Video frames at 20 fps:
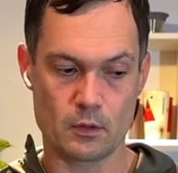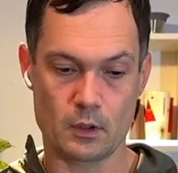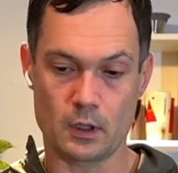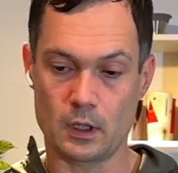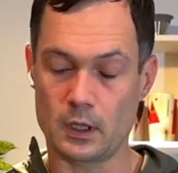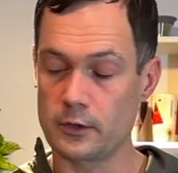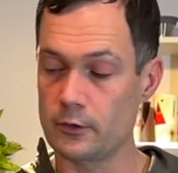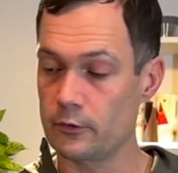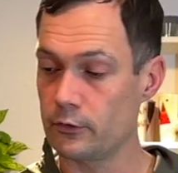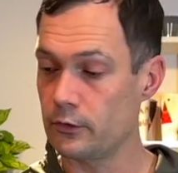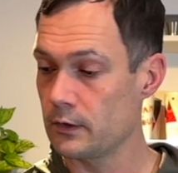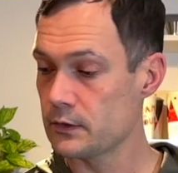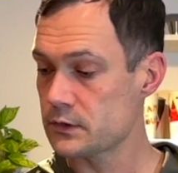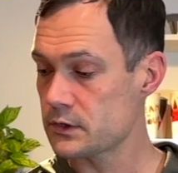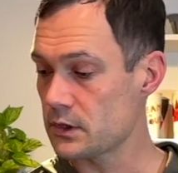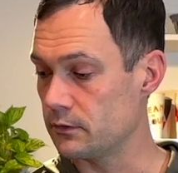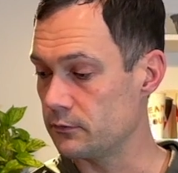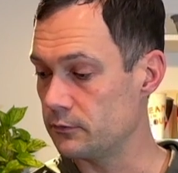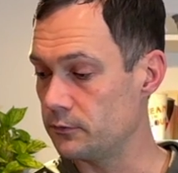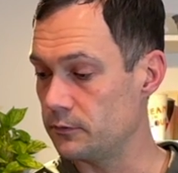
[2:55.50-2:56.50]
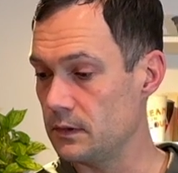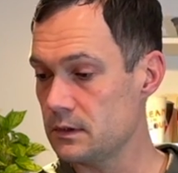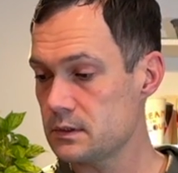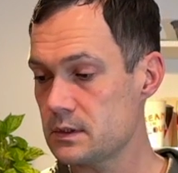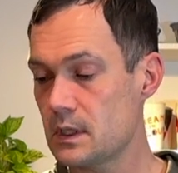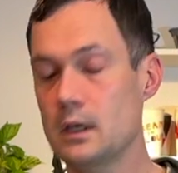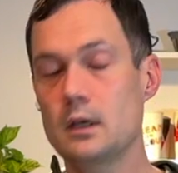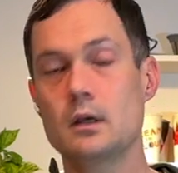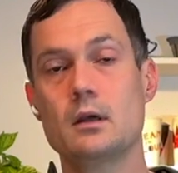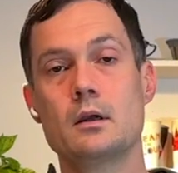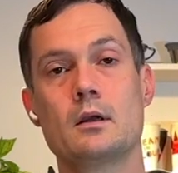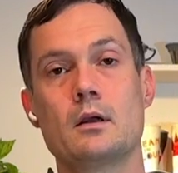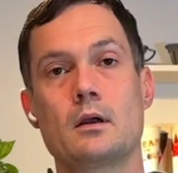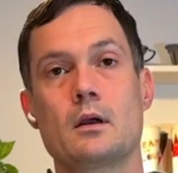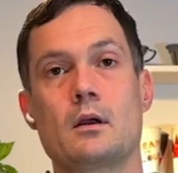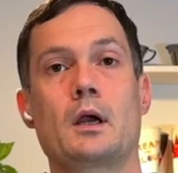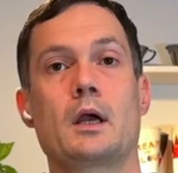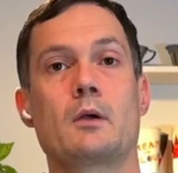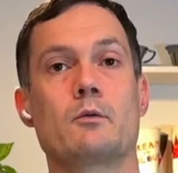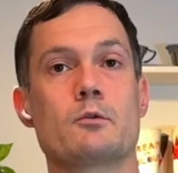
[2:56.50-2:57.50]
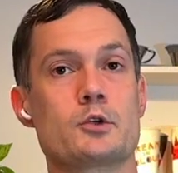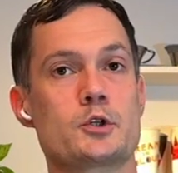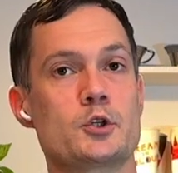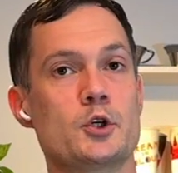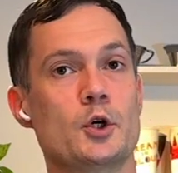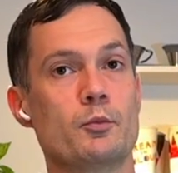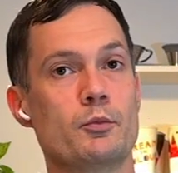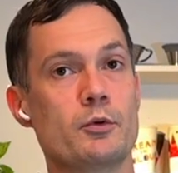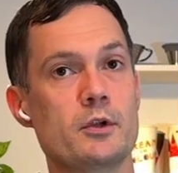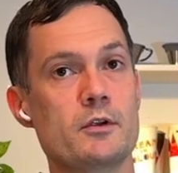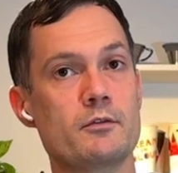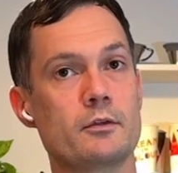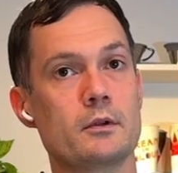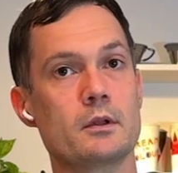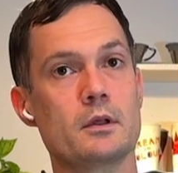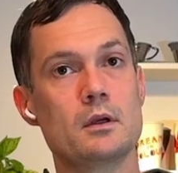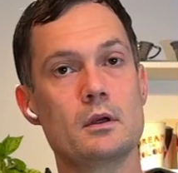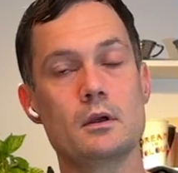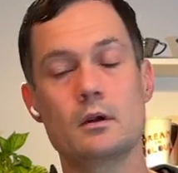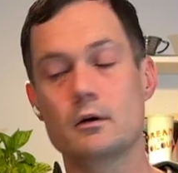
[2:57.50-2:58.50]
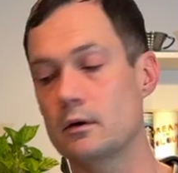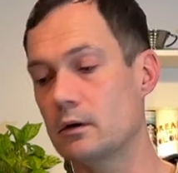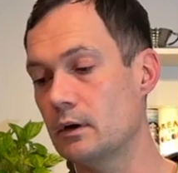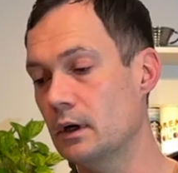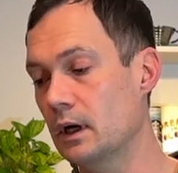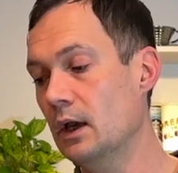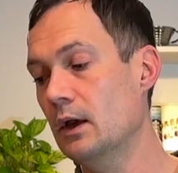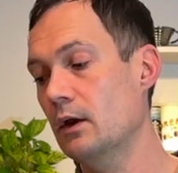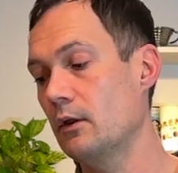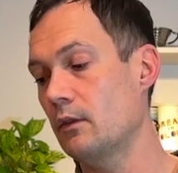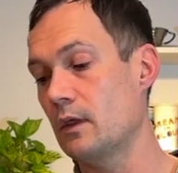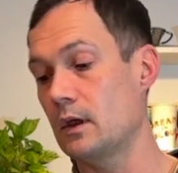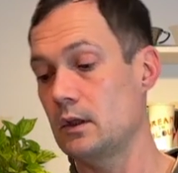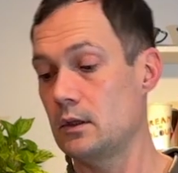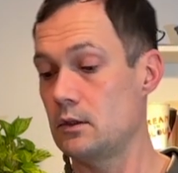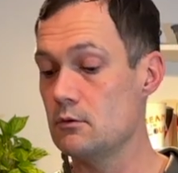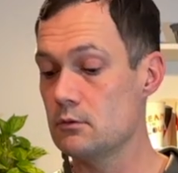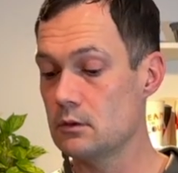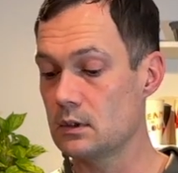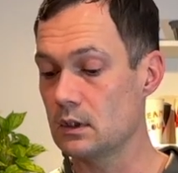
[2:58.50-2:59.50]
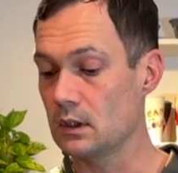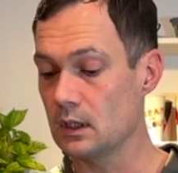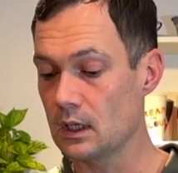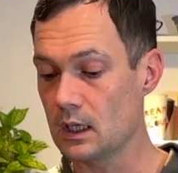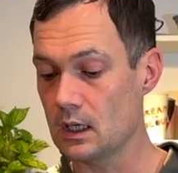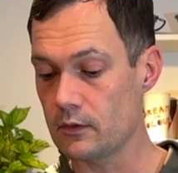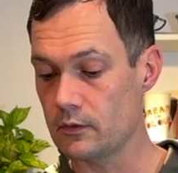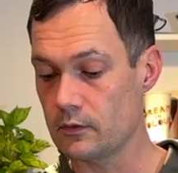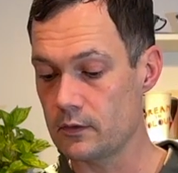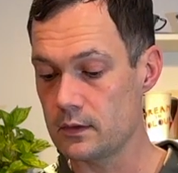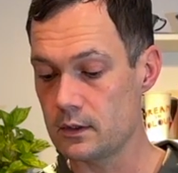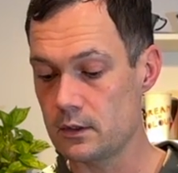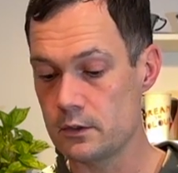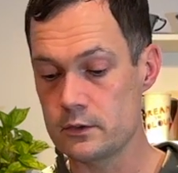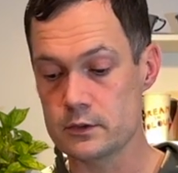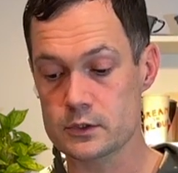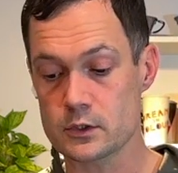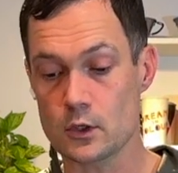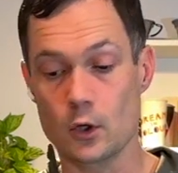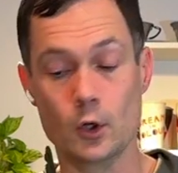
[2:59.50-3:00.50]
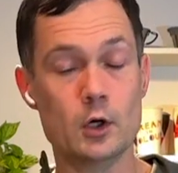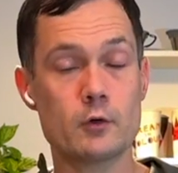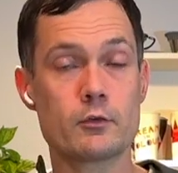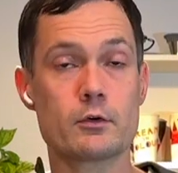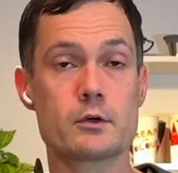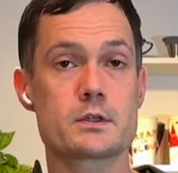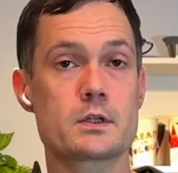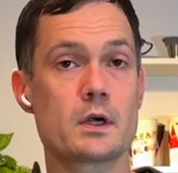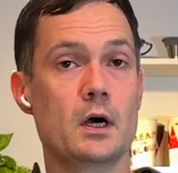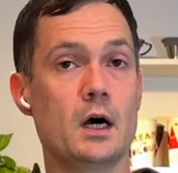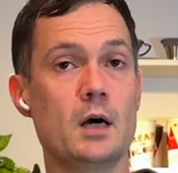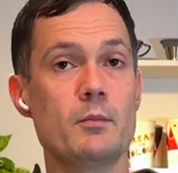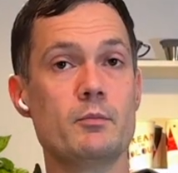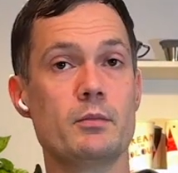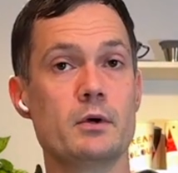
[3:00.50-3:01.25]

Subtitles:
Other things on fit, I will show briefly here that you can get these over top